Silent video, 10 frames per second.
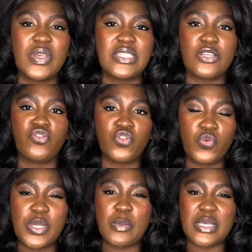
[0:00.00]
It's a
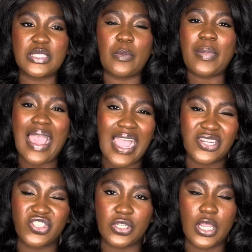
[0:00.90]
dream, it's a
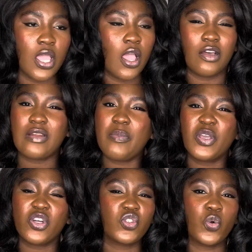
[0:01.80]
passion, not
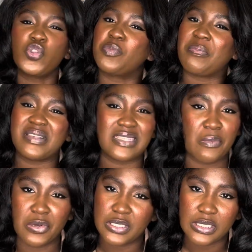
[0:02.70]
because you want to pepper
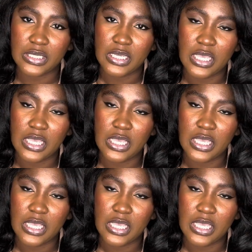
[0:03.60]
somebody,